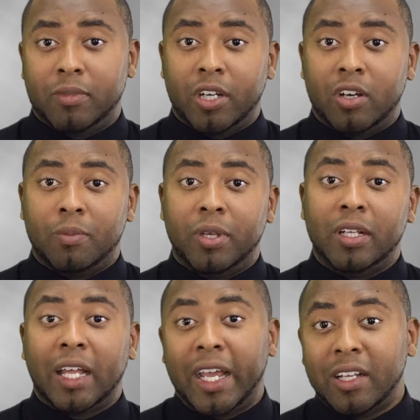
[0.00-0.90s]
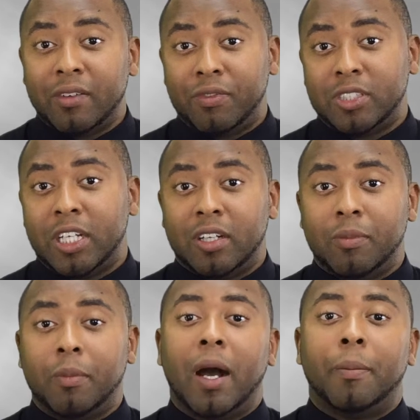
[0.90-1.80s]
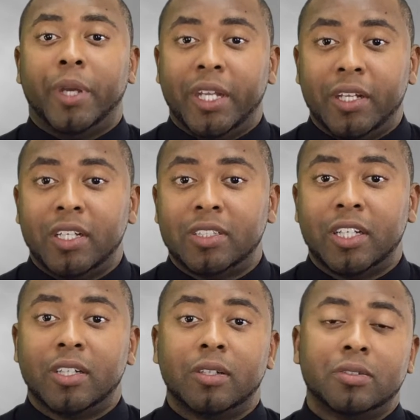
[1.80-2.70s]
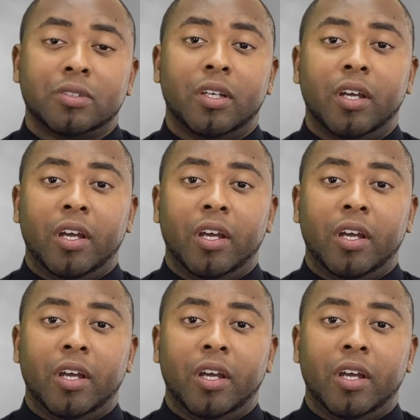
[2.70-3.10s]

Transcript: they're going to be late if you're telling them about meeting details,